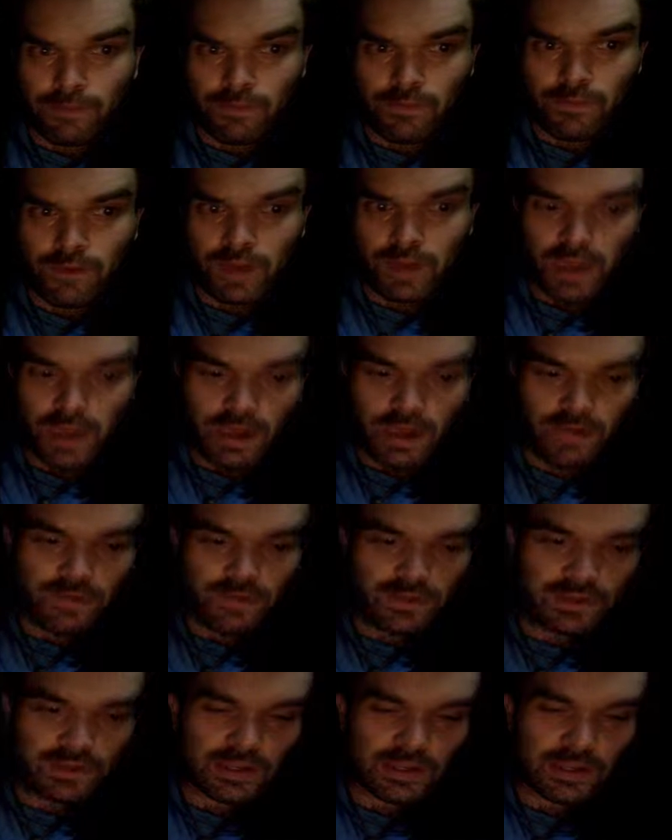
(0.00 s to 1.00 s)
We have
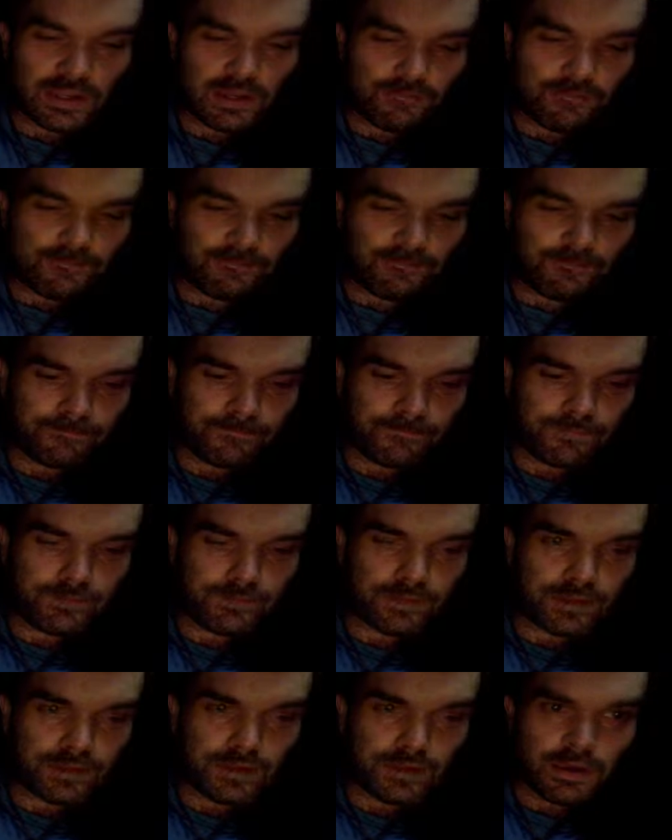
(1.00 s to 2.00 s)
internet.
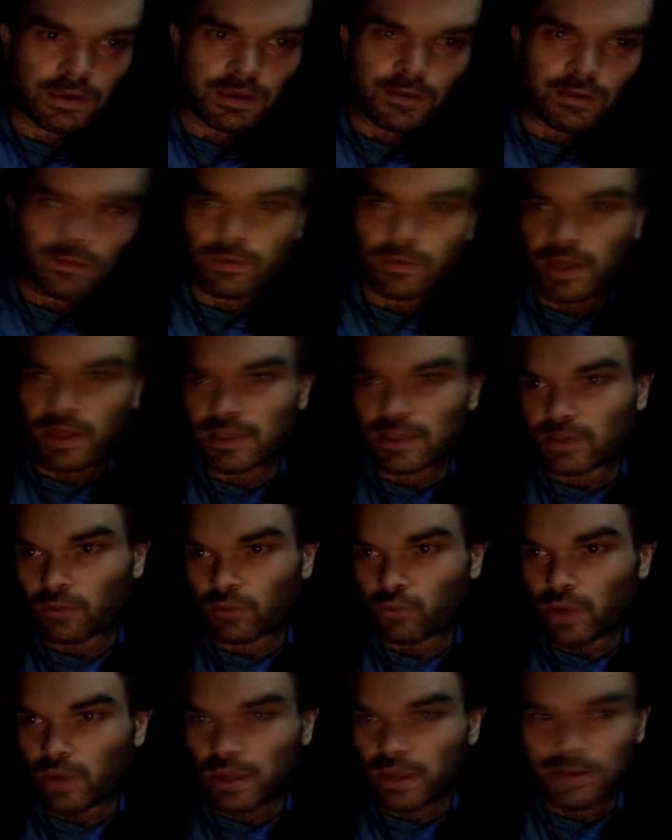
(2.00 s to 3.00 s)
Well, that's a
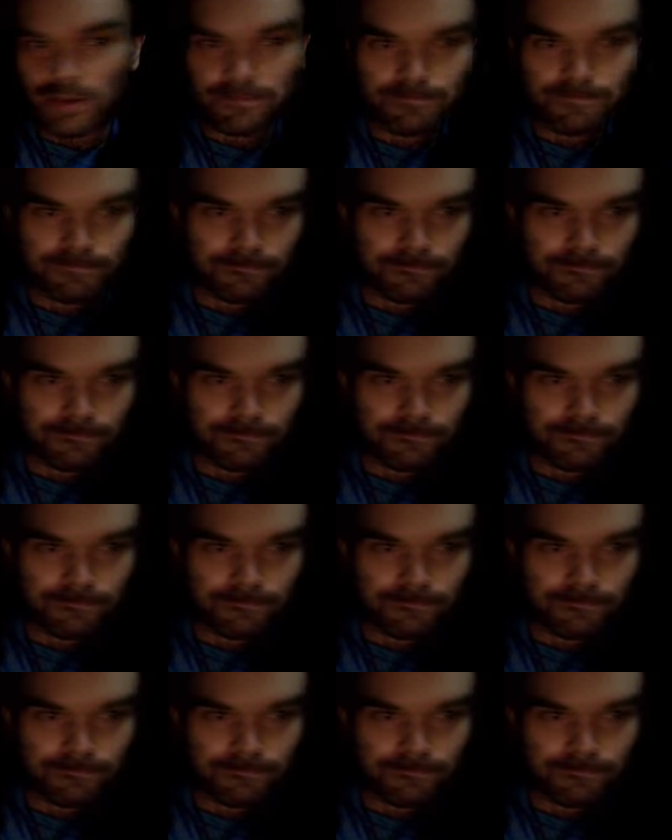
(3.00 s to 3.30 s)
win.